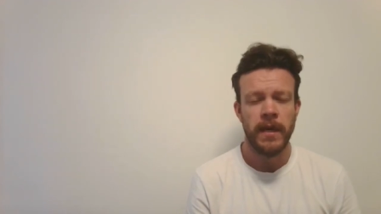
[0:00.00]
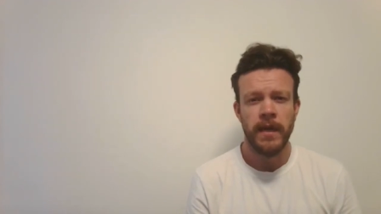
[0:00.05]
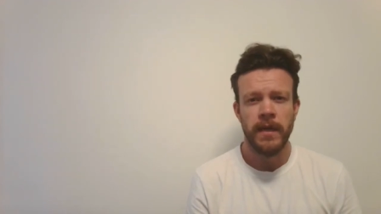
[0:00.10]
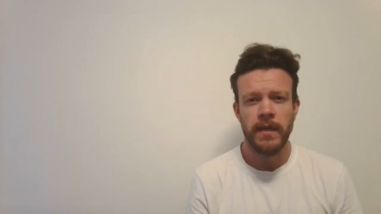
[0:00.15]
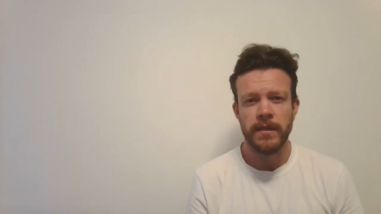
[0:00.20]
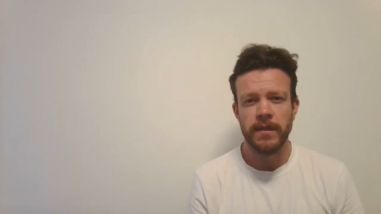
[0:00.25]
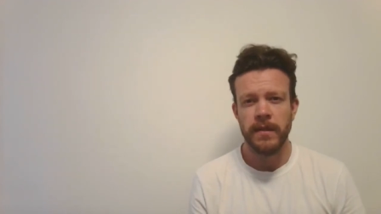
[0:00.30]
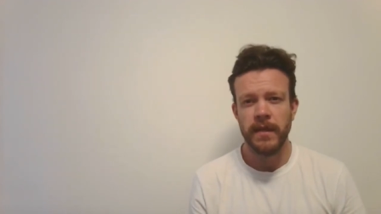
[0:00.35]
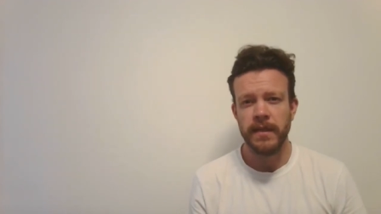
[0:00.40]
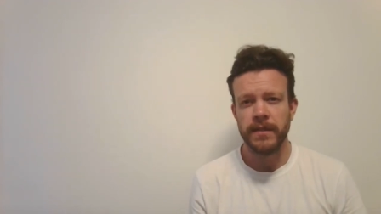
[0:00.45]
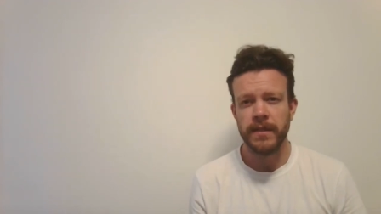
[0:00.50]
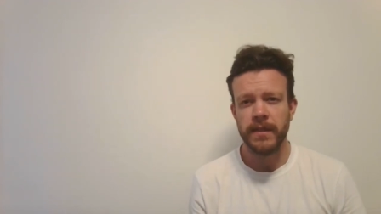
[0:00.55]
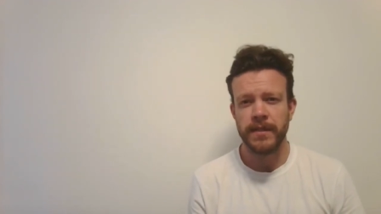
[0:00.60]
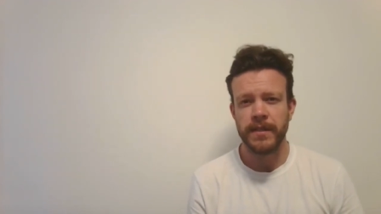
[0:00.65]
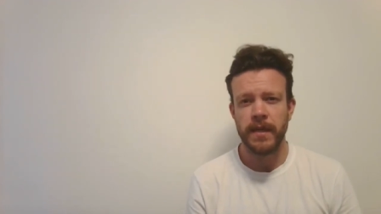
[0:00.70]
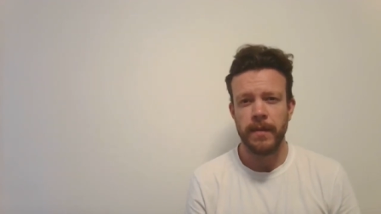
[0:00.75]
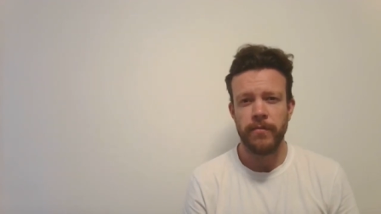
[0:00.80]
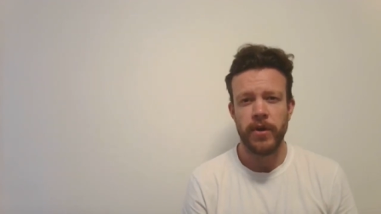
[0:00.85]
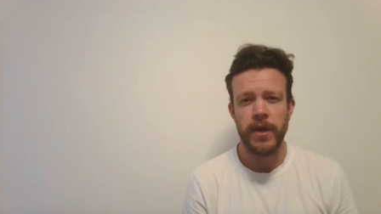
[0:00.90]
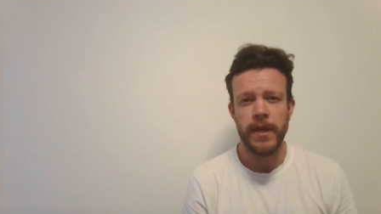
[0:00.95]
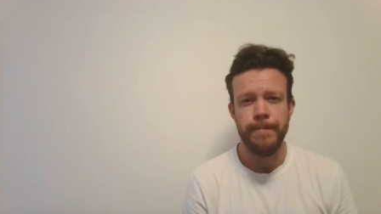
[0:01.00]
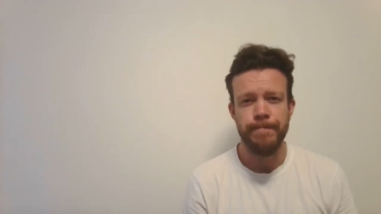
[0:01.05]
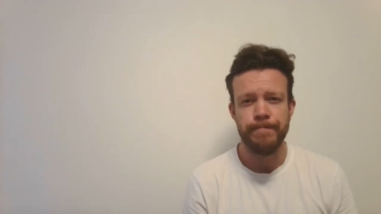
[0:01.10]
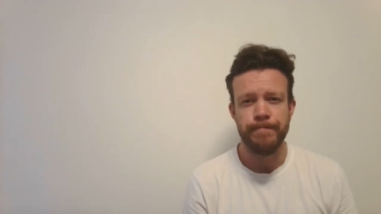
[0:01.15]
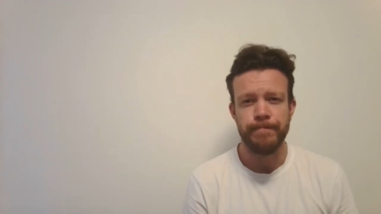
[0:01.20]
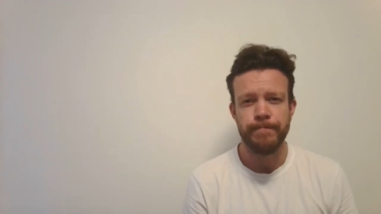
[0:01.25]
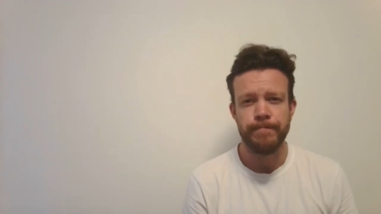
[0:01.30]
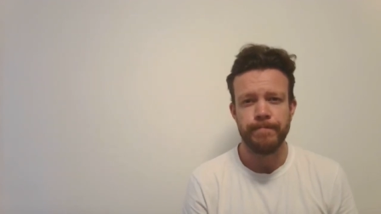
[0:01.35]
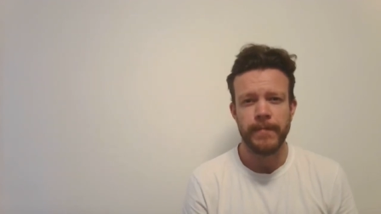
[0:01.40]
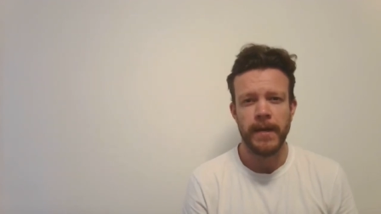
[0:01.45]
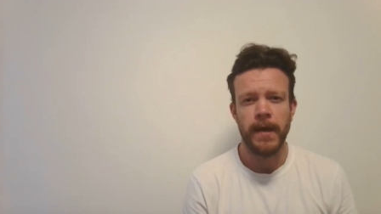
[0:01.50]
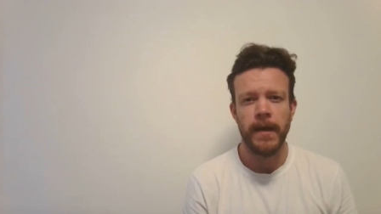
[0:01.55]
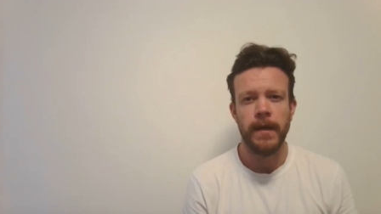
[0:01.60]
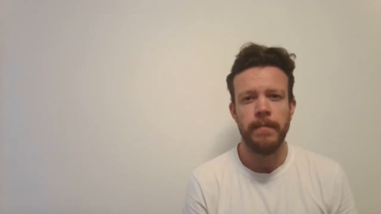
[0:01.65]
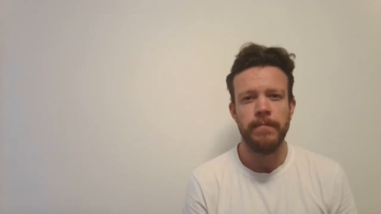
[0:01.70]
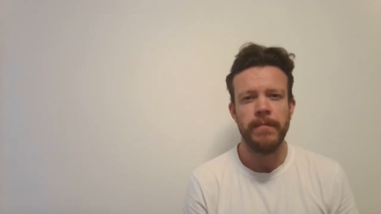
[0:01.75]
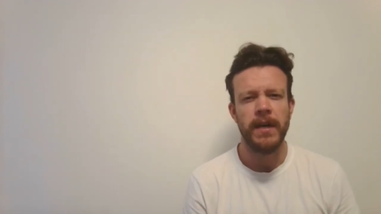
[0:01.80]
So that's the summary. Um,